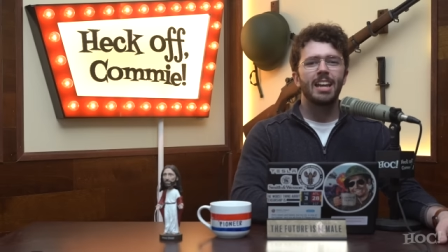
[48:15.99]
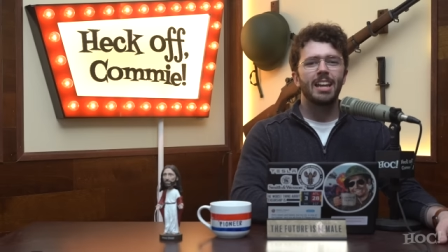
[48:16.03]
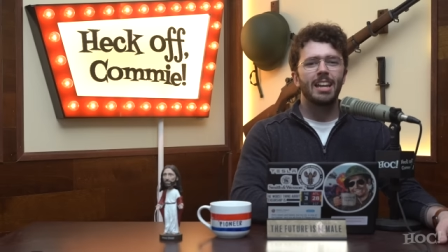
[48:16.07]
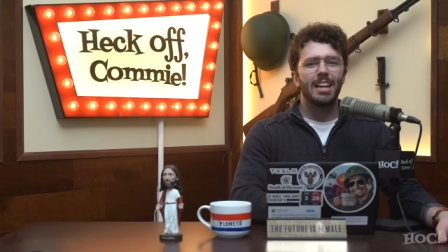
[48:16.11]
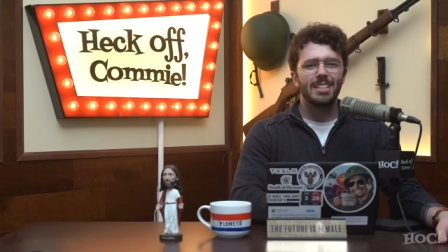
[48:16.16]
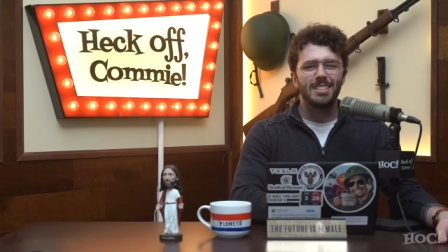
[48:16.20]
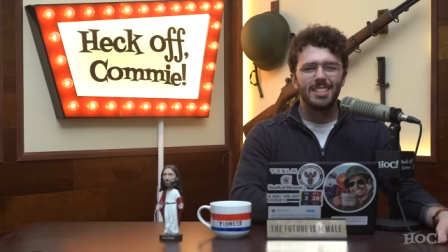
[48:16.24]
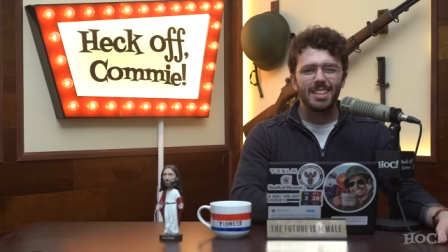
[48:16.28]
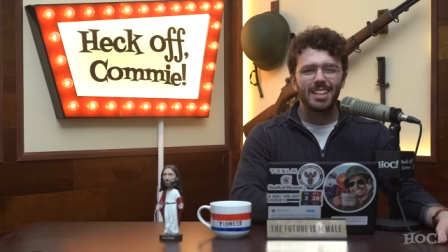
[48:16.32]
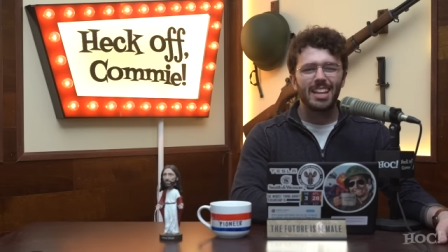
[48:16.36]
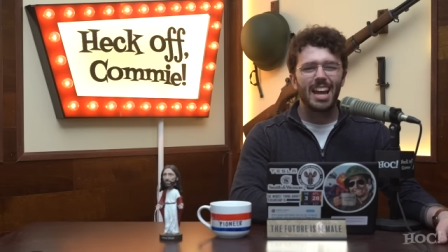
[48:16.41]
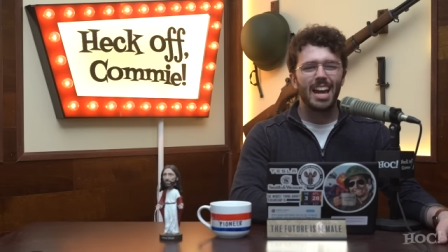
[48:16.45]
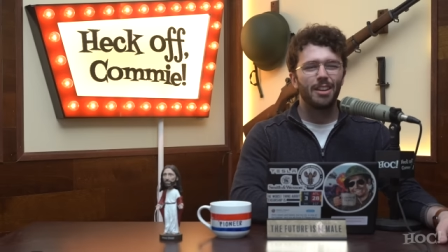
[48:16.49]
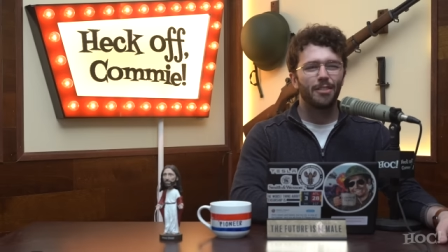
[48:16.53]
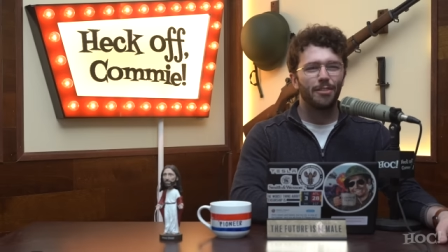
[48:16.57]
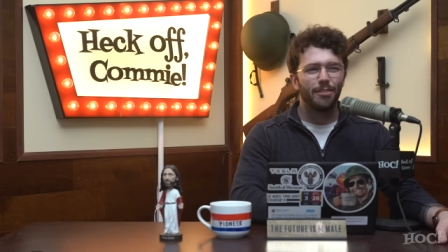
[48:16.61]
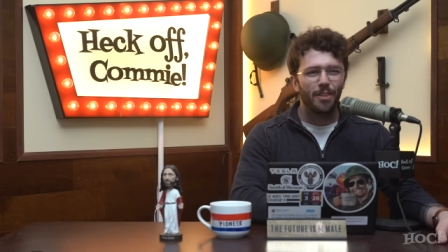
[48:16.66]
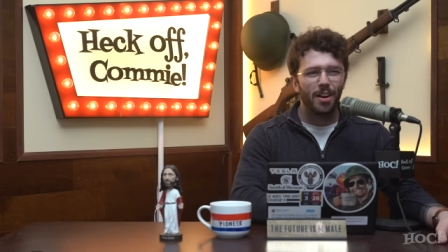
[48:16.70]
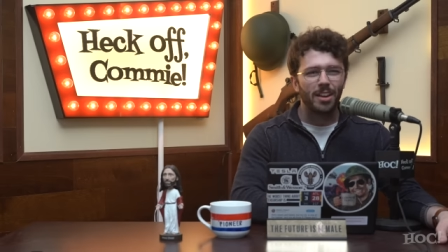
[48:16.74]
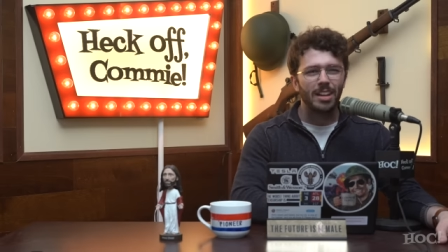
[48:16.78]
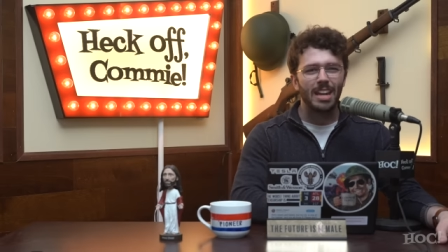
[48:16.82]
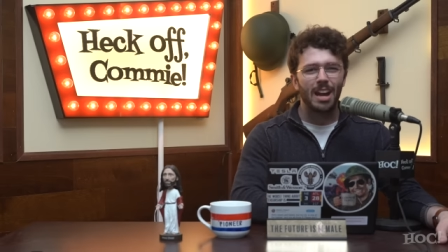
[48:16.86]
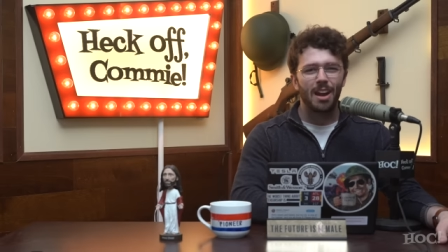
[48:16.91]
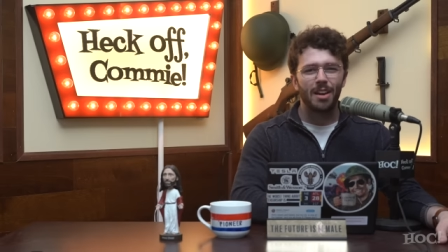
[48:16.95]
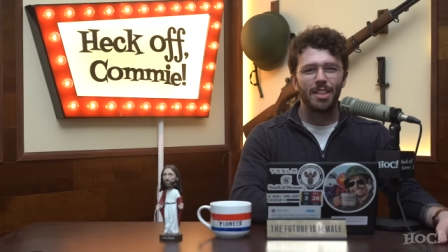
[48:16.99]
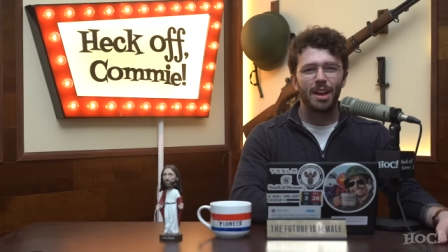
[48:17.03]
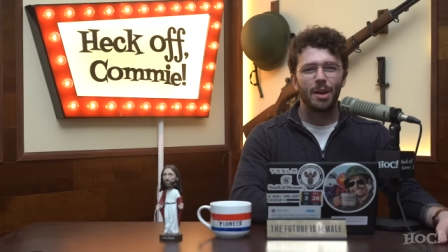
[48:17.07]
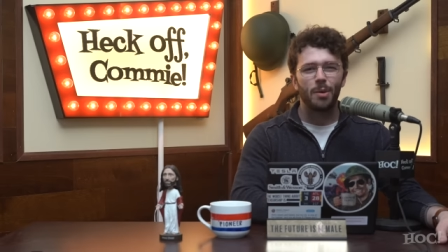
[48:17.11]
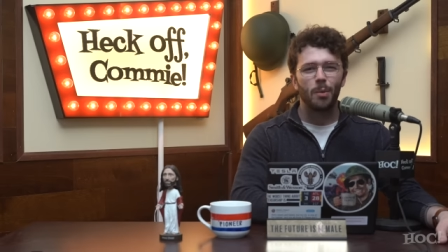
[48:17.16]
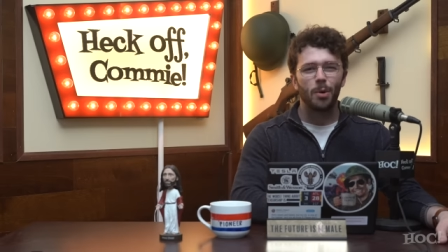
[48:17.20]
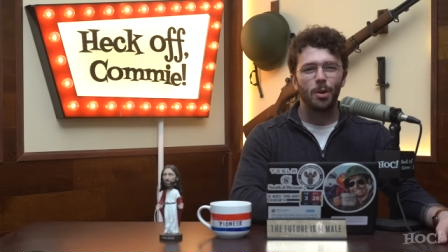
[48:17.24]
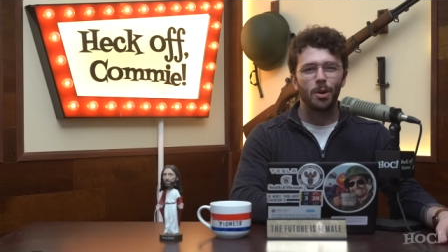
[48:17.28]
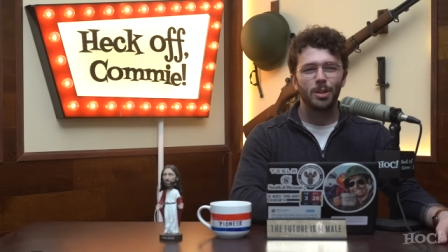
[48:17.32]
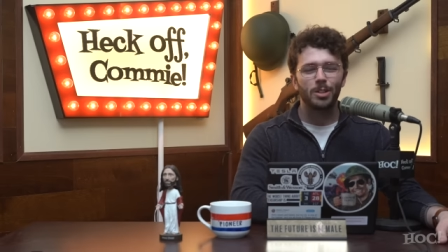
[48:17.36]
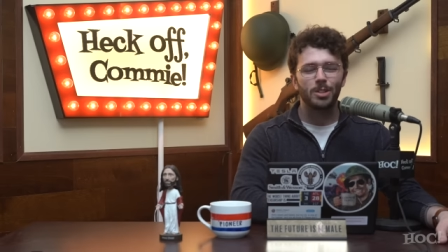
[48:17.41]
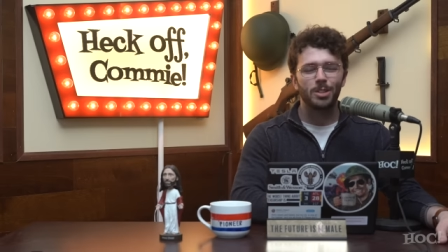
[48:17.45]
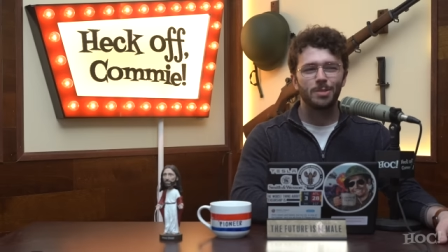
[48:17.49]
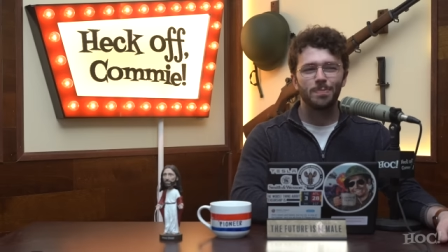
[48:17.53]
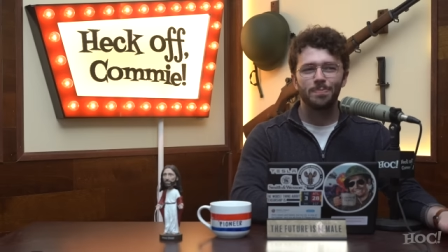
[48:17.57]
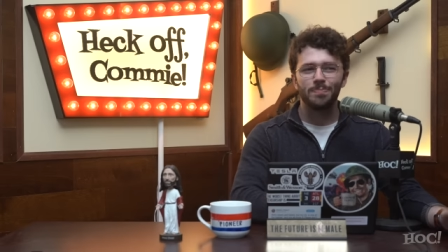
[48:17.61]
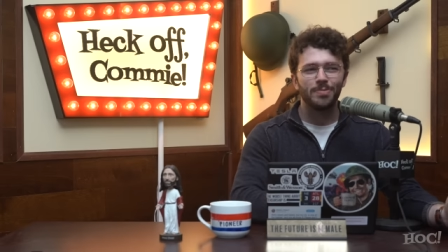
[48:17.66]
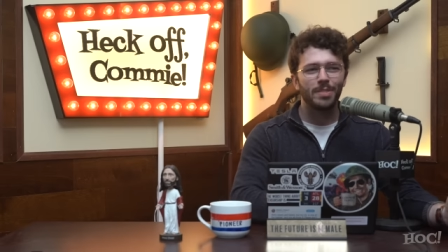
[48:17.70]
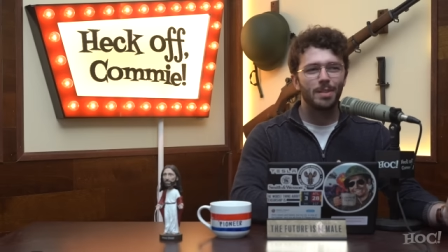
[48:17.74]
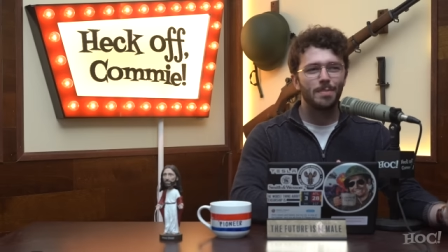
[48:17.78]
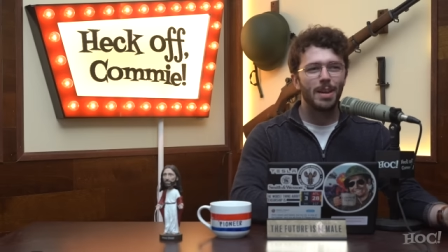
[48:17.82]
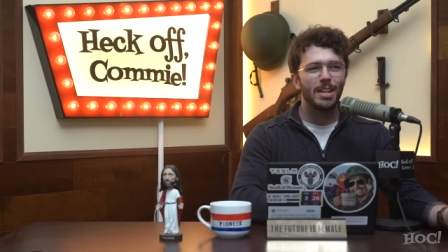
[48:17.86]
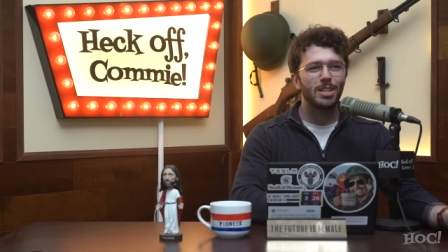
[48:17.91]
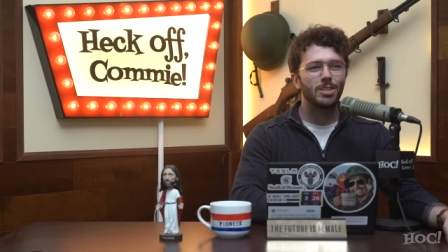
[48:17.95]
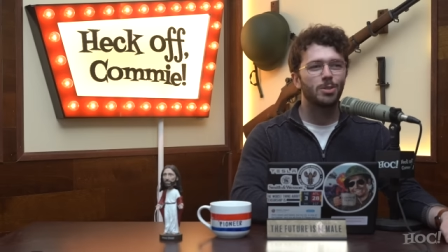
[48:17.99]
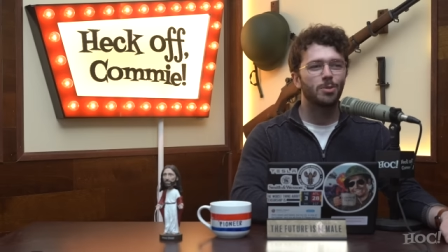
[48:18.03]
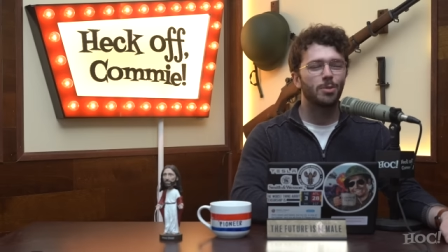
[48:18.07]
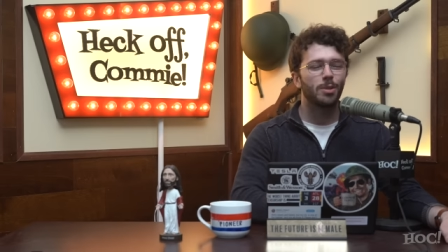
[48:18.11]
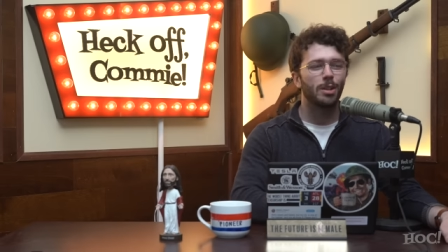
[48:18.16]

Isn't it kind of funny how that works? makes you